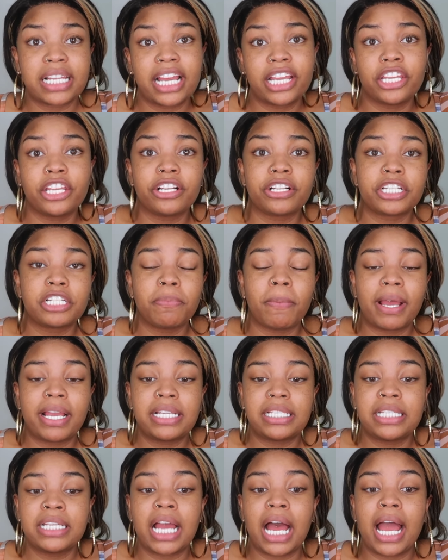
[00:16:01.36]
like your
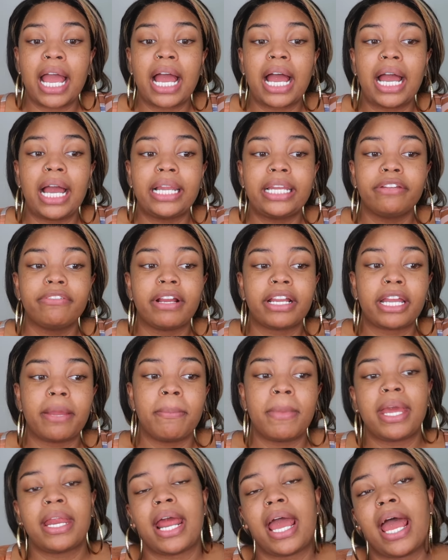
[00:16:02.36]
spicy, I highly
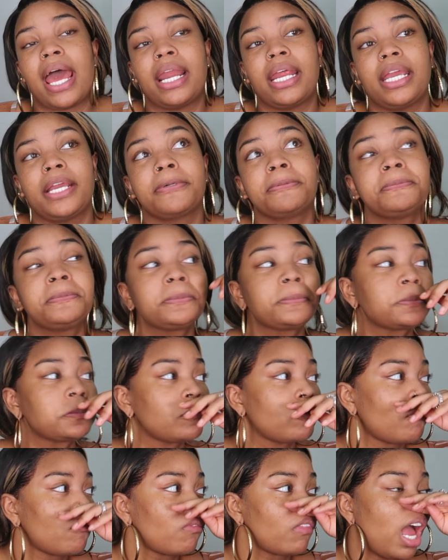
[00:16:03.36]
recommend adding
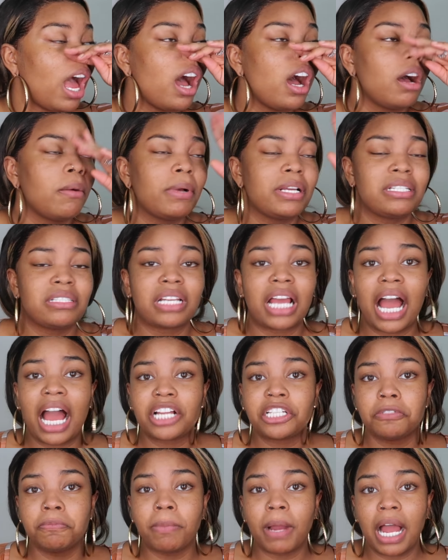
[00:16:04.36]
a
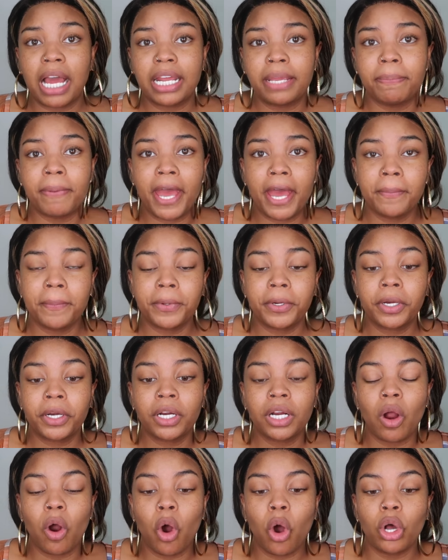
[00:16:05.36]
Scotch bonnet
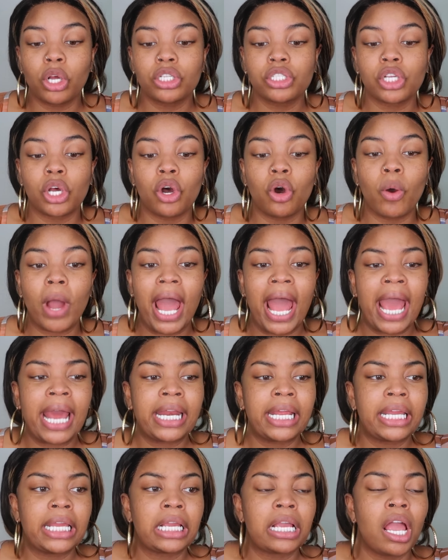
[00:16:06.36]
pepper, also
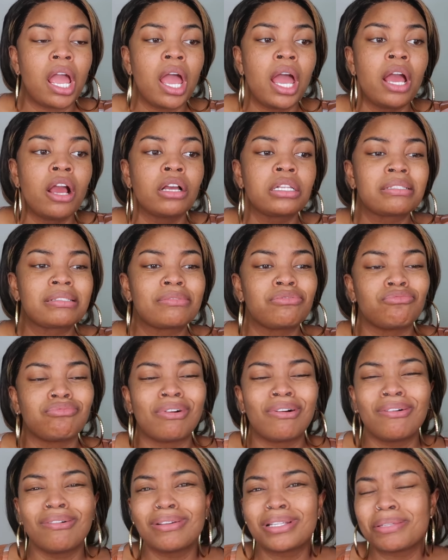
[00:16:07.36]
adding
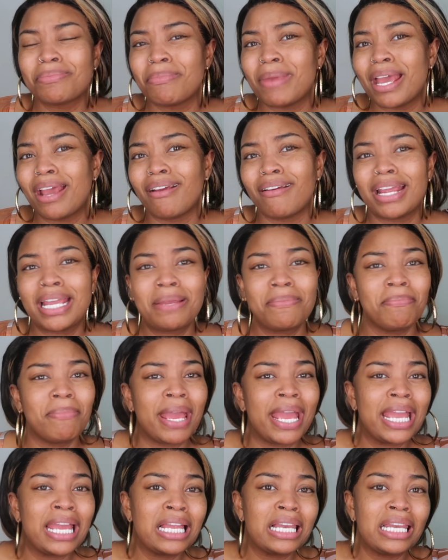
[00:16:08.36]
rosemary,
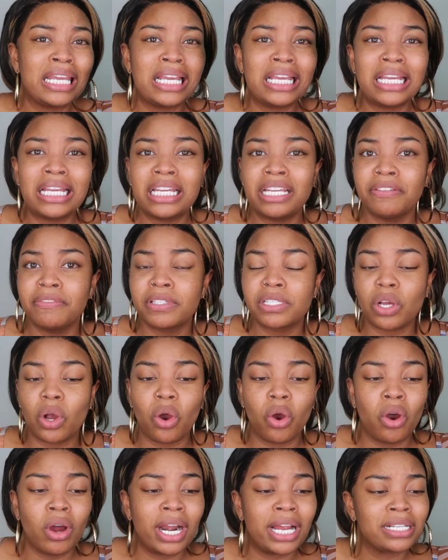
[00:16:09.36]
bay leaves,
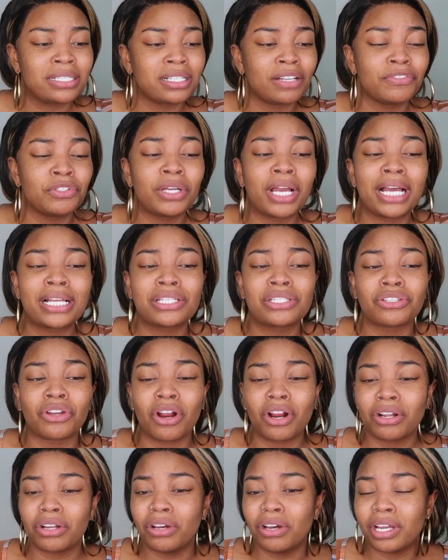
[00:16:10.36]
all that stuff. You guys
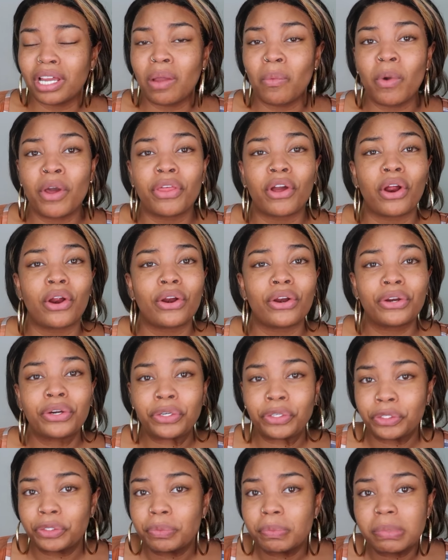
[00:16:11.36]
start cooking with
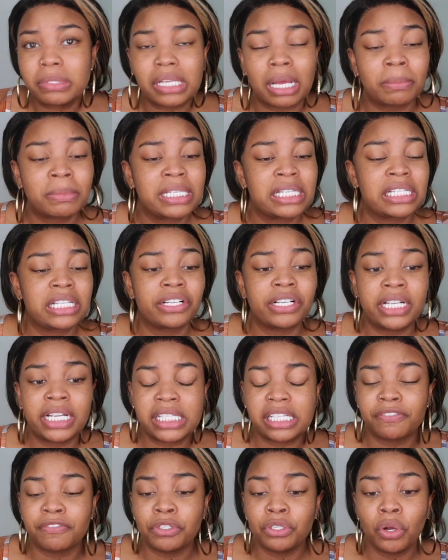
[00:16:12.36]
herbs. I'm
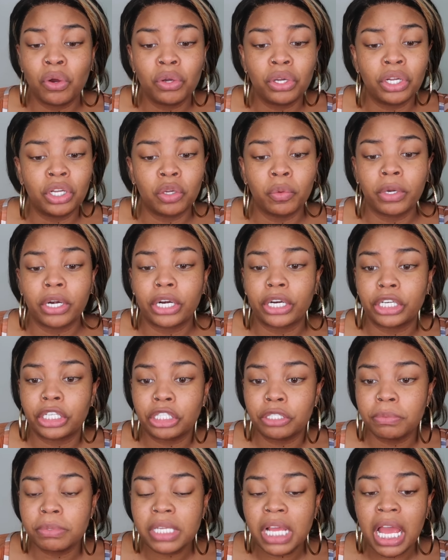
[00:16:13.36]
serious. If you don't cook with
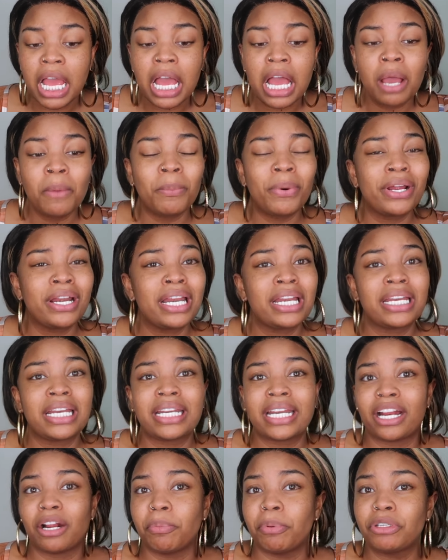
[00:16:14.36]
herbs, put it in
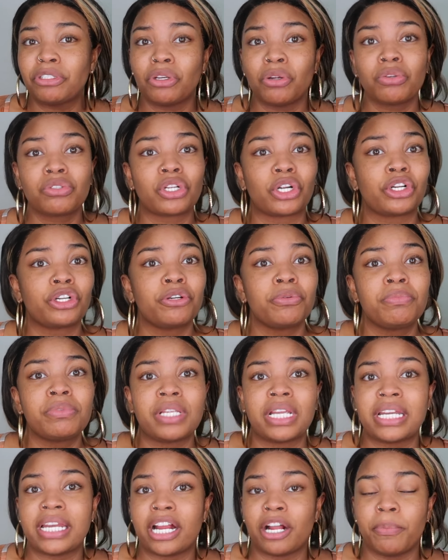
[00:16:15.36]
there. Put those herbs
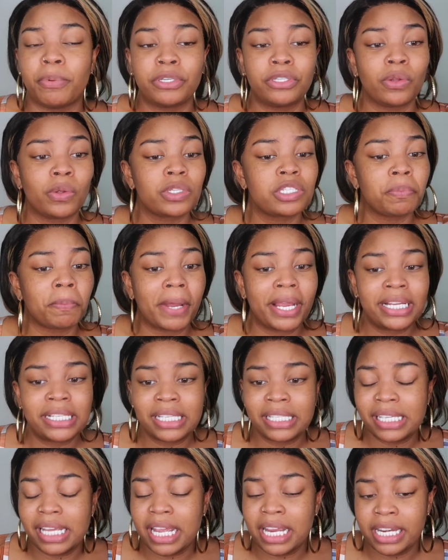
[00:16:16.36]
in there. Put those
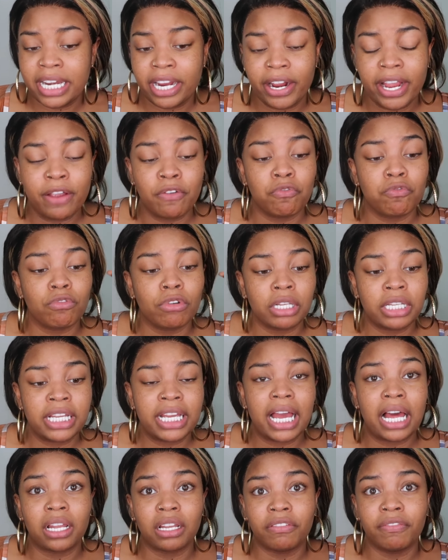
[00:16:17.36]
spices in there. It
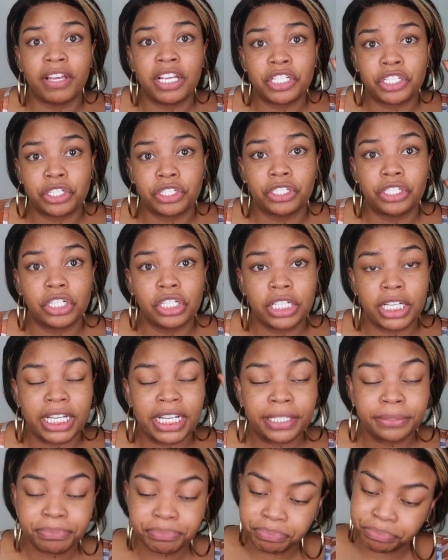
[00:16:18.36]
really elevates your
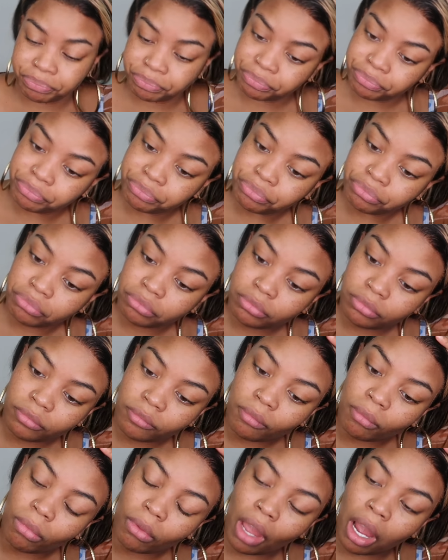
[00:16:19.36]
cooking.
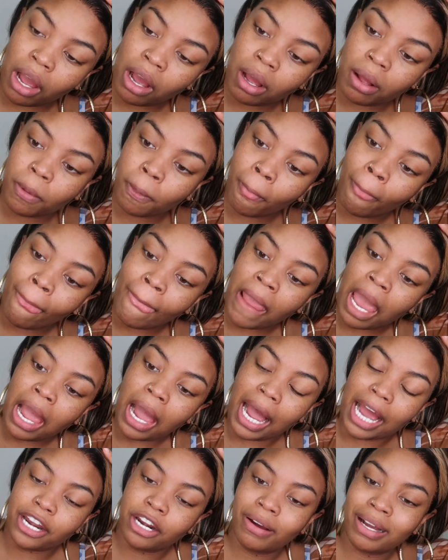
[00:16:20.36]

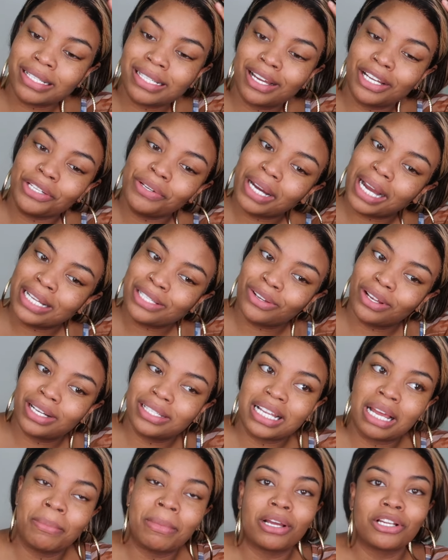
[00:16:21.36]
I know I tell you guys all the
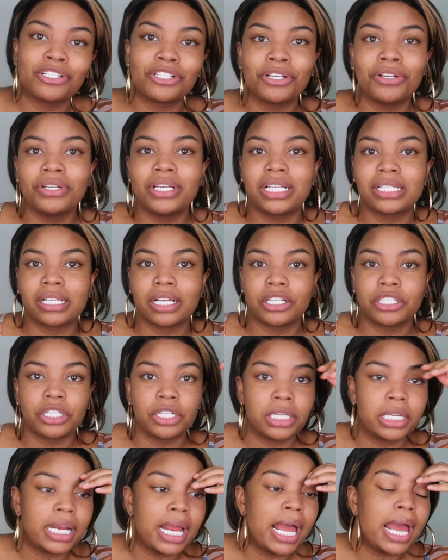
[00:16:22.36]
time, I'll show you this, I'll show
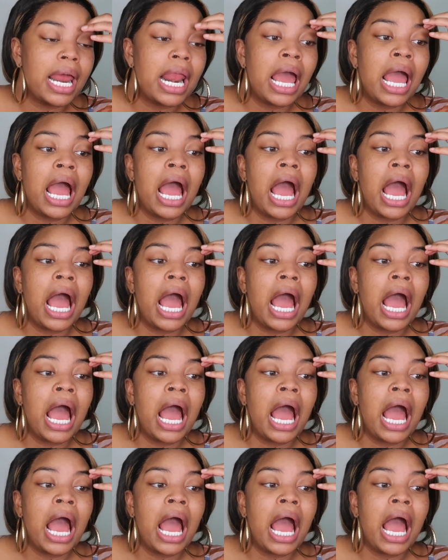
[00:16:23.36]
you that.